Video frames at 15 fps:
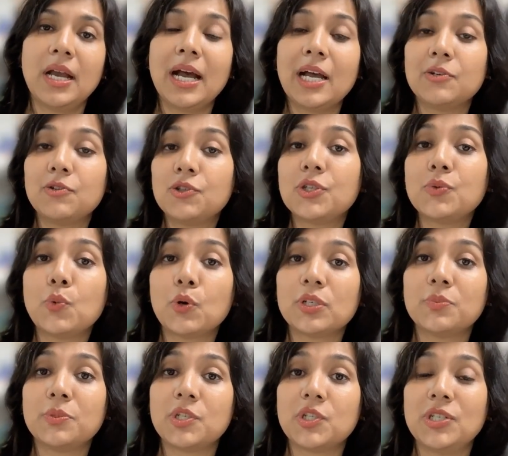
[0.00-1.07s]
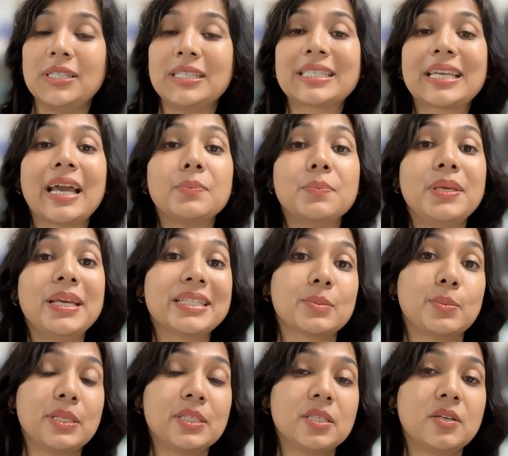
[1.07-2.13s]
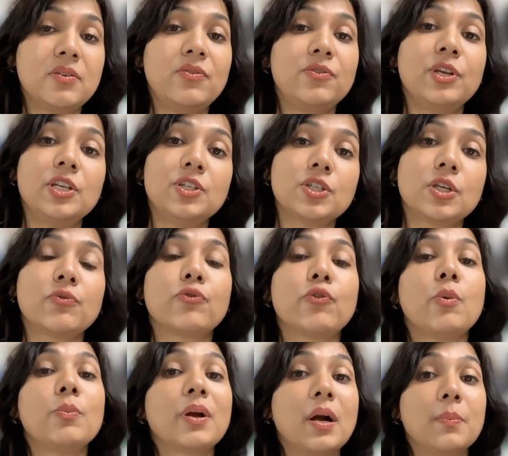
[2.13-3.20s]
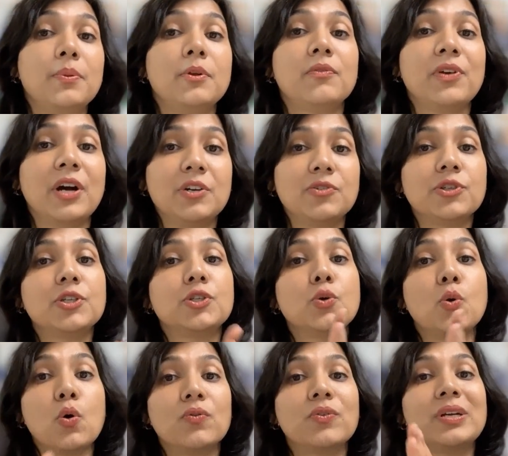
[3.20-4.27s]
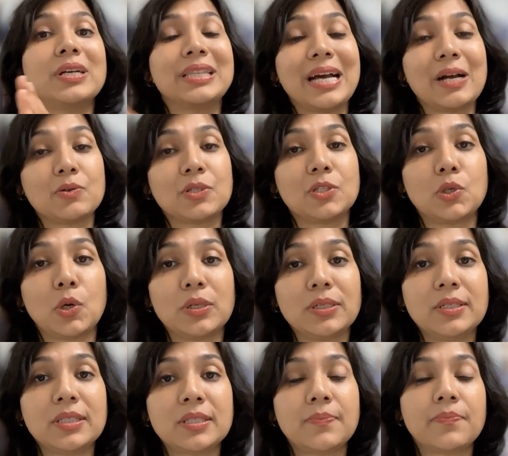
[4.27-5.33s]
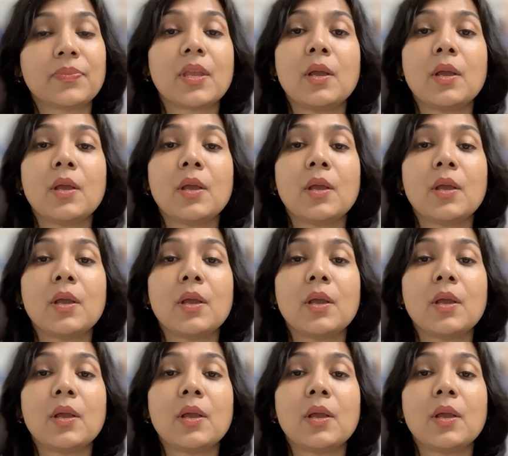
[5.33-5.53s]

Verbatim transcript: Hydrogen water machines can be expensive, ranging from couple of hundred to over a thousand dollars.